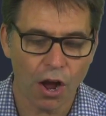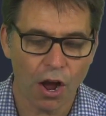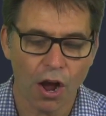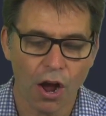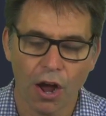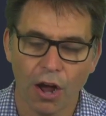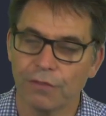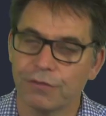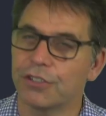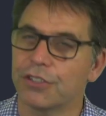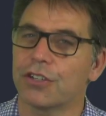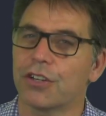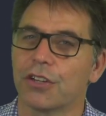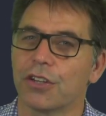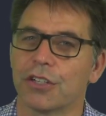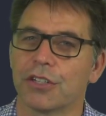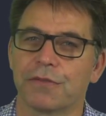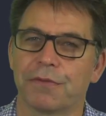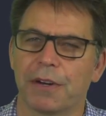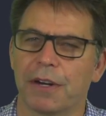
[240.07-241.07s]
I've just got
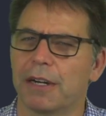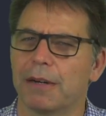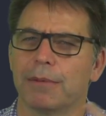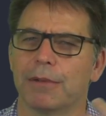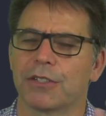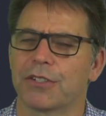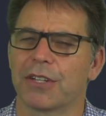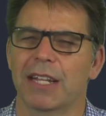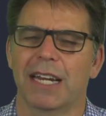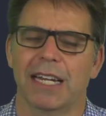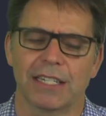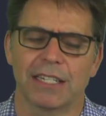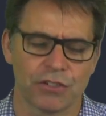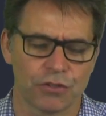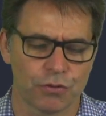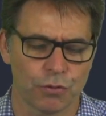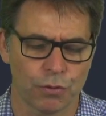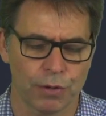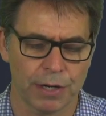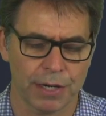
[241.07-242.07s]
those variables, so that
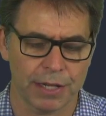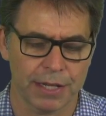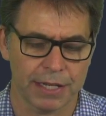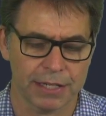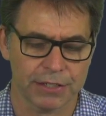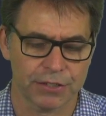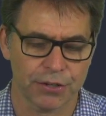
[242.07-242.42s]
hasn't drawn anything.